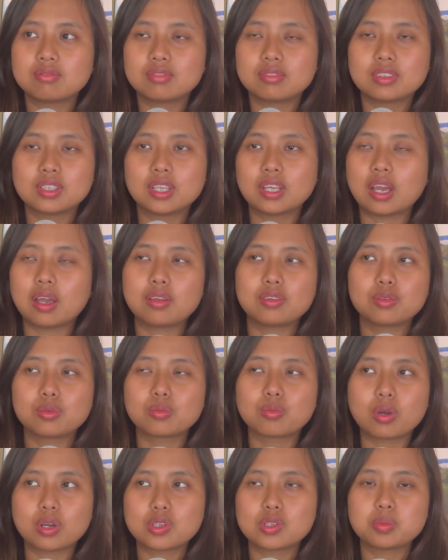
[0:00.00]
yeah, I
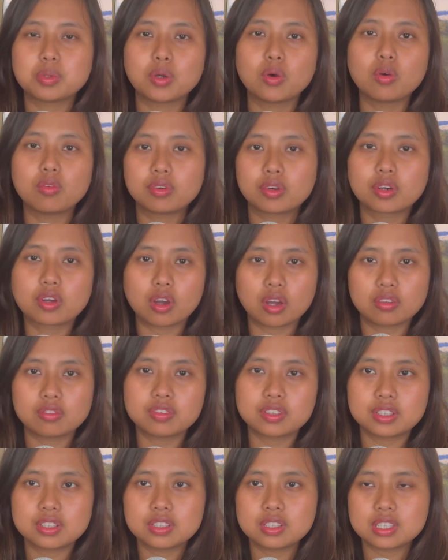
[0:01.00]
don't want to be
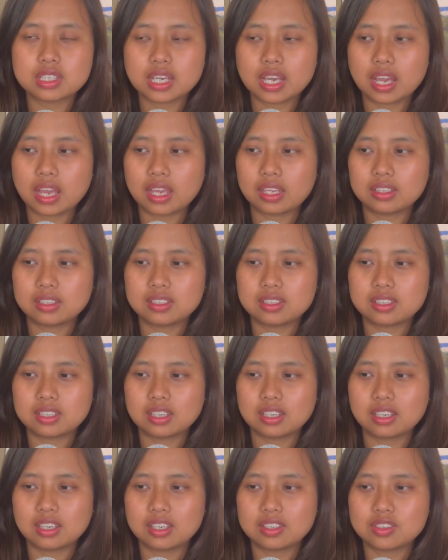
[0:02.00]
overconfident, and
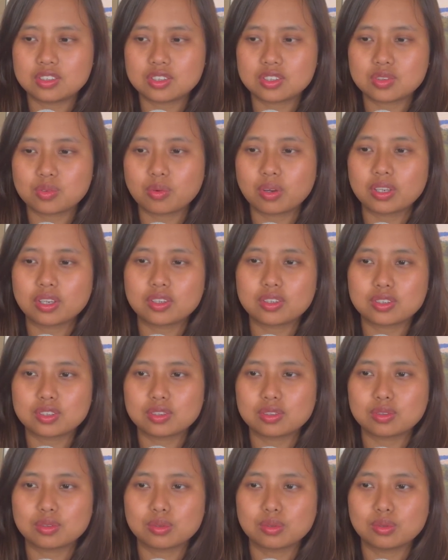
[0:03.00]
I just wanted
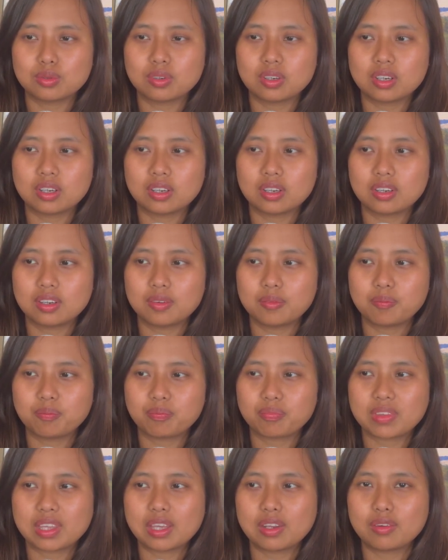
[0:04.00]
to
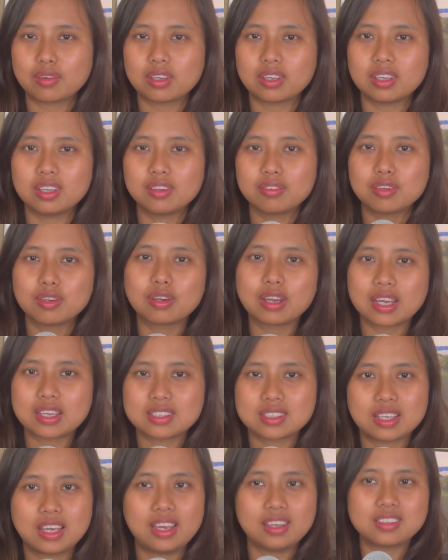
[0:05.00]
give you
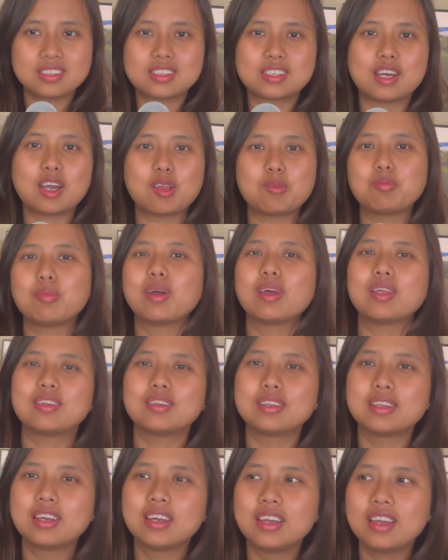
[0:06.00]
guys a head start, but
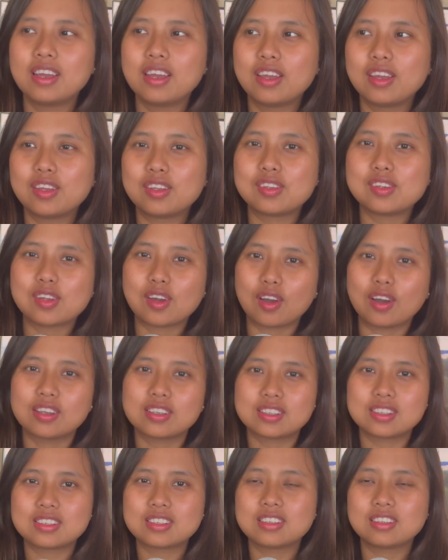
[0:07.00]
not
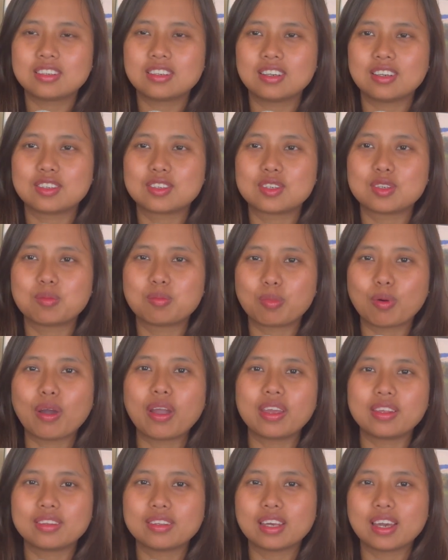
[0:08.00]
to the
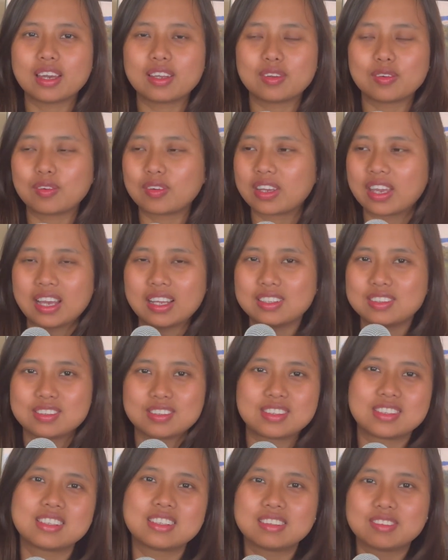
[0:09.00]
point that, okay, I'll
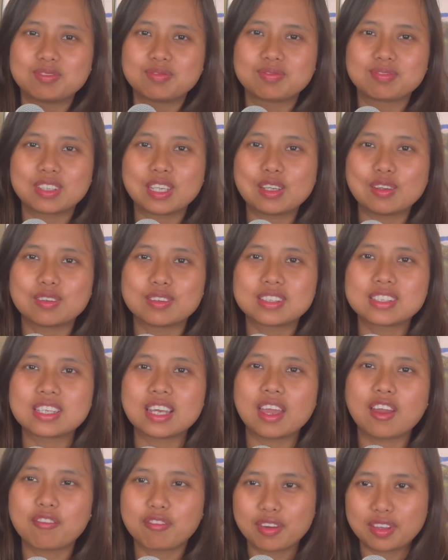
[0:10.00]
just say
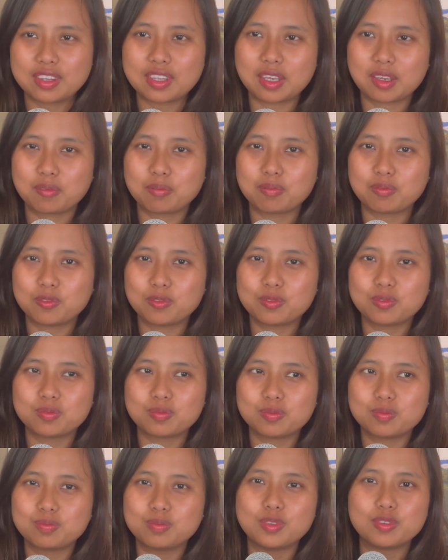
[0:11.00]
everything
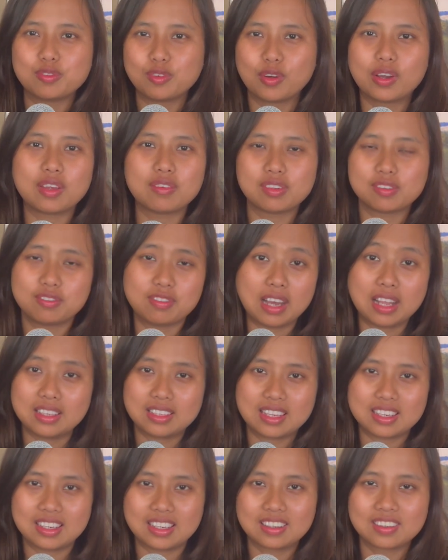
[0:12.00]
before even
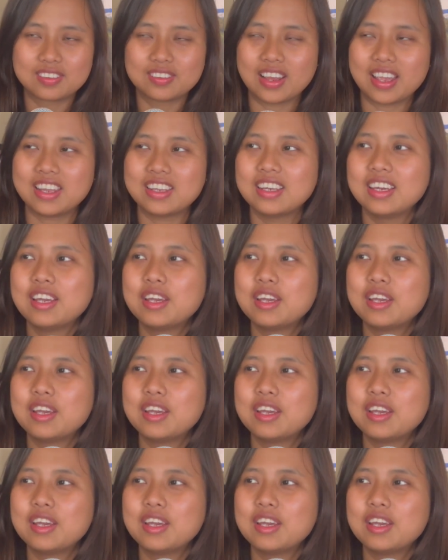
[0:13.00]
validating, right?